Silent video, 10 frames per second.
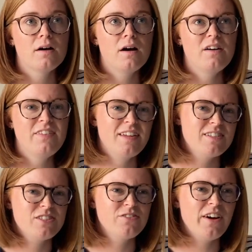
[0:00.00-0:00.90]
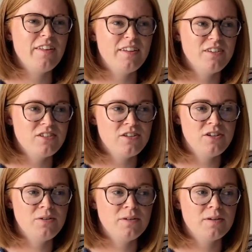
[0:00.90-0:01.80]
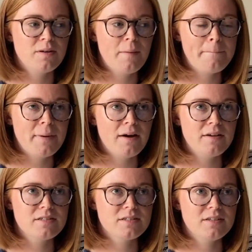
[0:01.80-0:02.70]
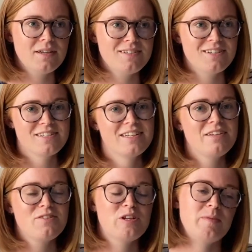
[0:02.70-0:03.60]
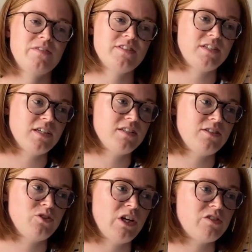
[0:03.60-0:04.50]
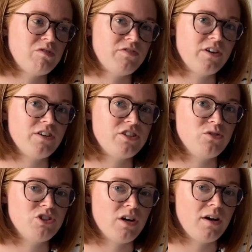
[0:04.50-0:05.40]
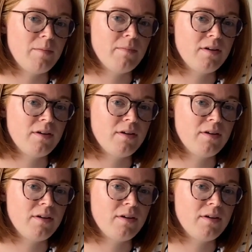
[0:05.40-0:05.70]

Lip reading: I think that's the right thing to do, but it does leave you in a bit of a sticky situation with regards to your time.